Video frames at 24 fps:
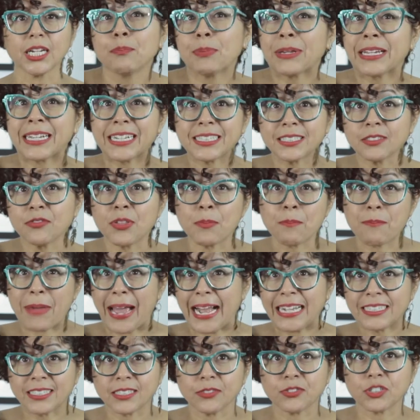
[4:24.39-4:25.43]
Because of the
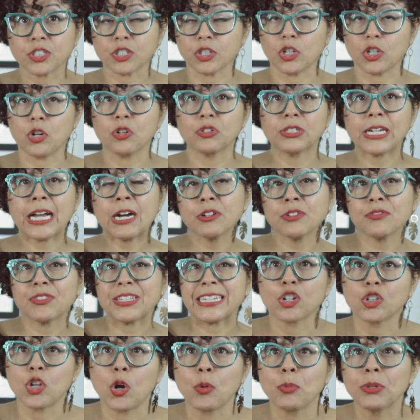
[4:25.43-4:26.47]
massive slowdown of
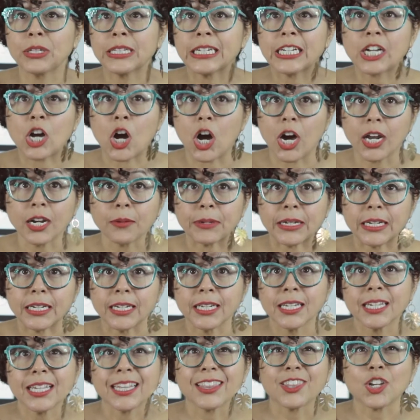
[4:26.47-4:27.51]
the global
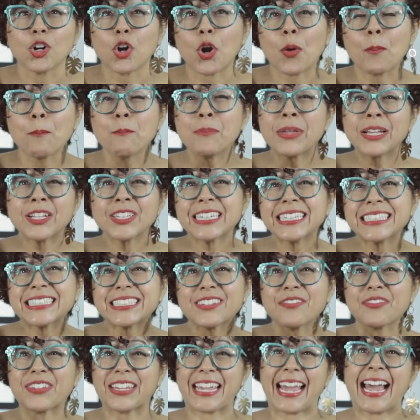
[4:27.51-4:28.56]
economy, there are millions
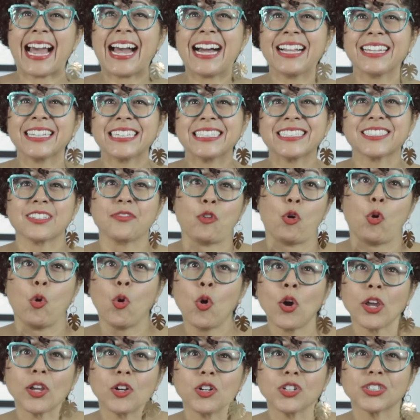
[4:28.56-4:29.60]
of gallons of
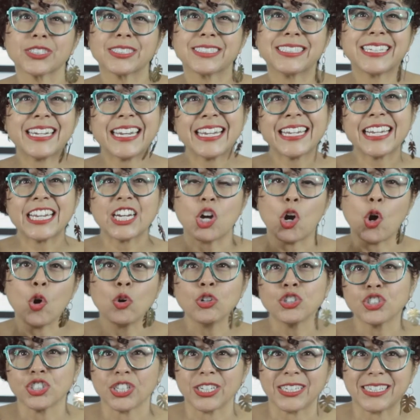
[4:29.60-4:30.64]
oil sitting in
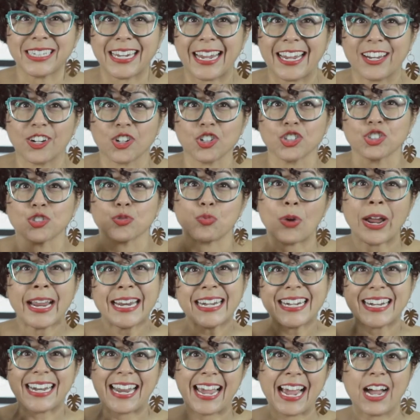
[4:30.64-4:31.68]
ocean tankers
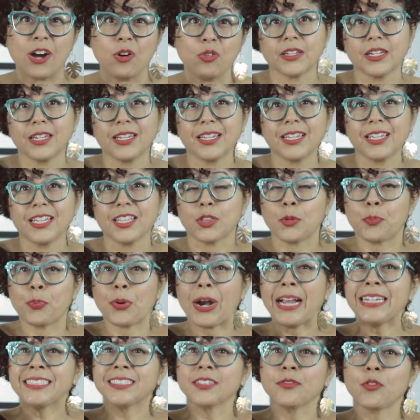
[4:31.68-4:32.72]
right now. The
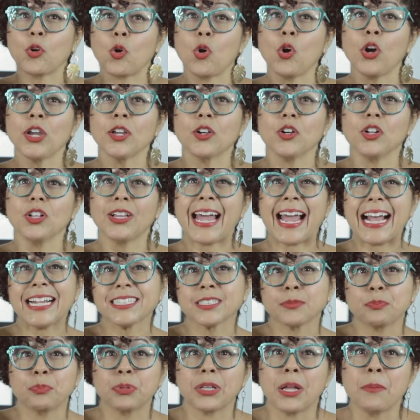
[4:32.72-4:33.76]
price of oil
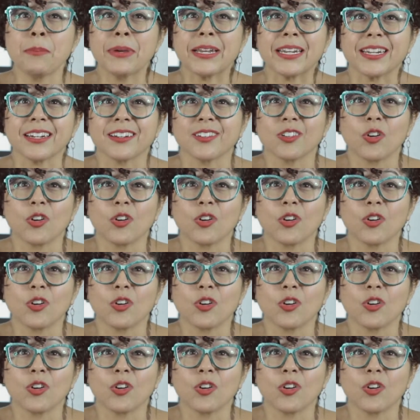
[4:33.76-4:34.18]
has plummeted.